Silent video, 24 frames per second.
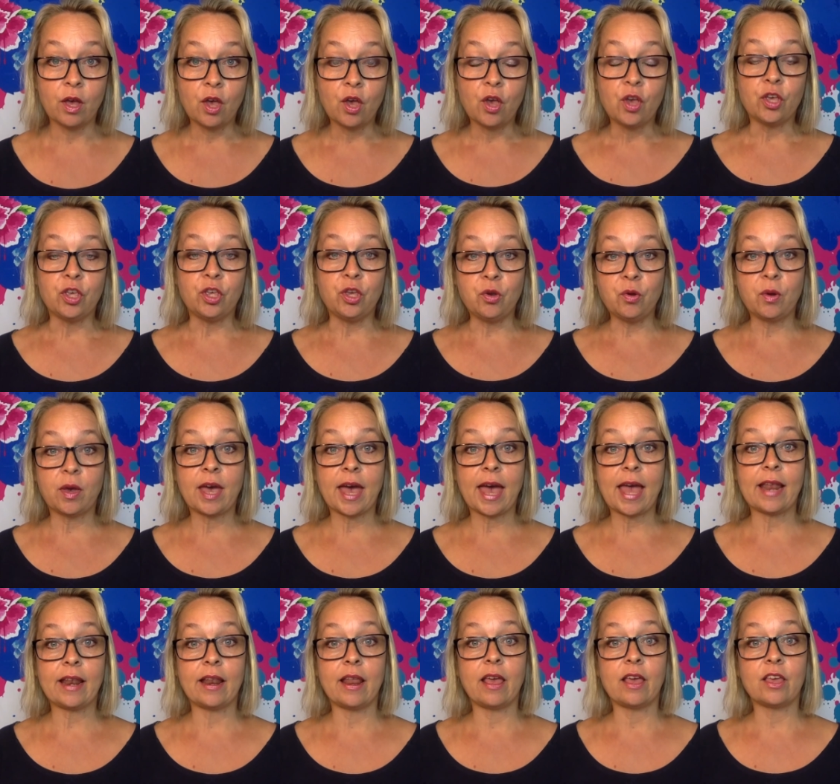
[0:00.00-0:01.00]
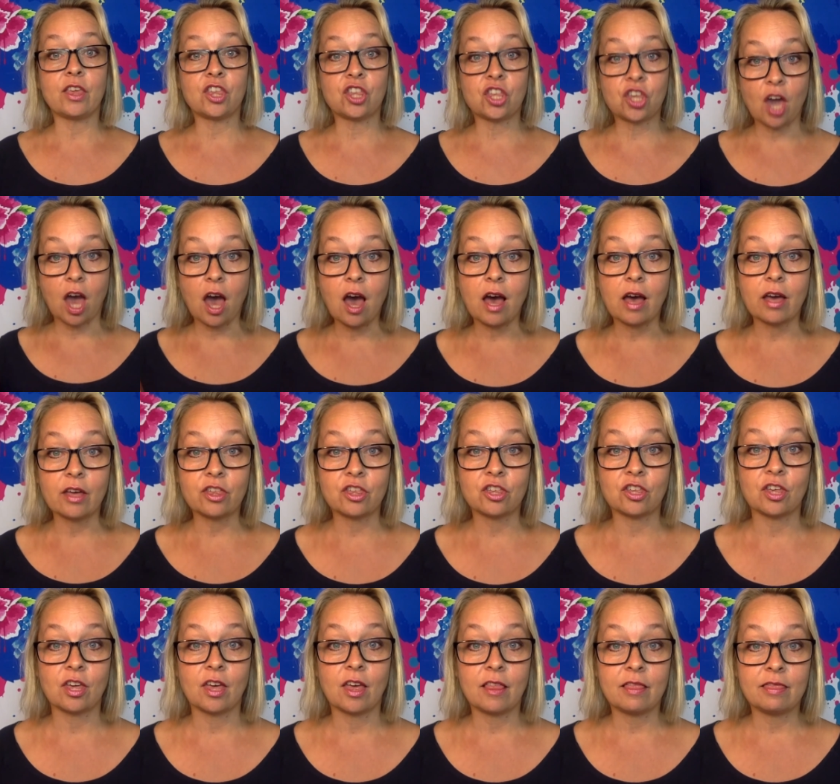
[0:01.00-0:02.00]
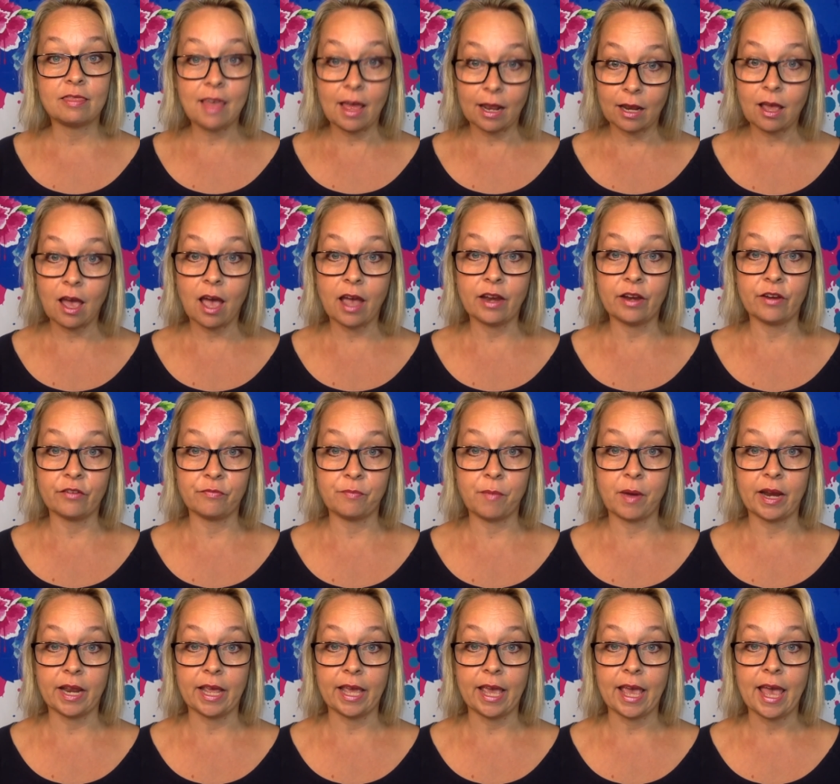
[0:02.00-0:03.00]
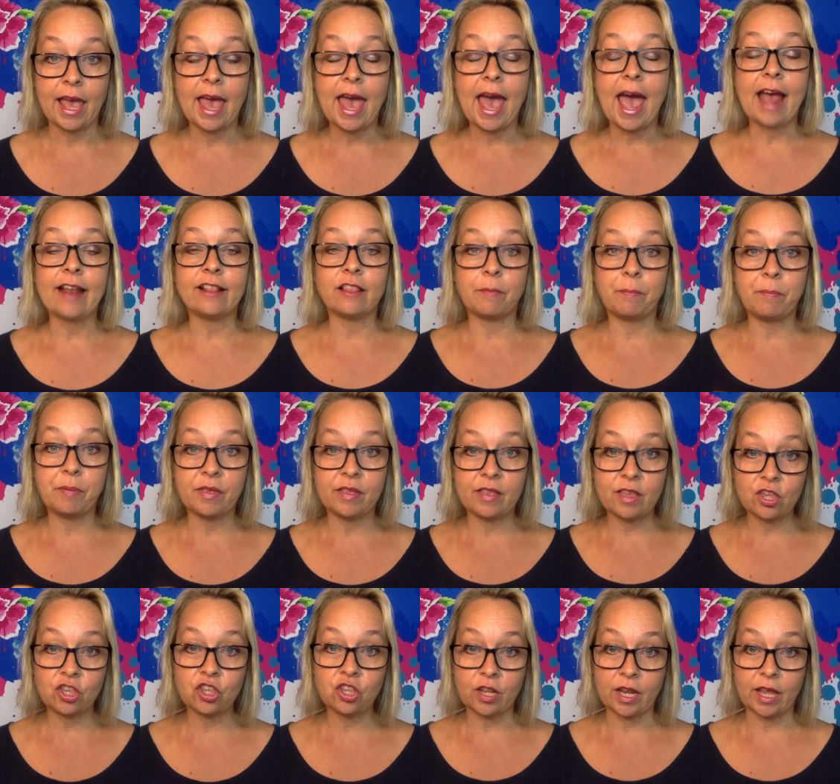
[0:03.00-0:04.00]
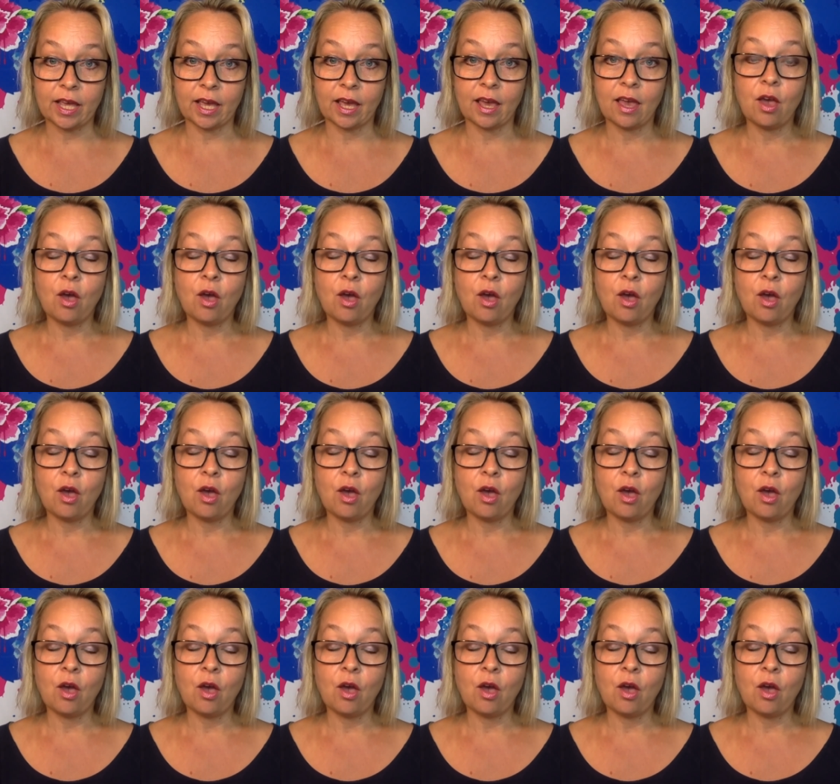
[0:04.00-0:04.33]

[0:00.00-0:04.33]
you can charge that kind of money. And the positioning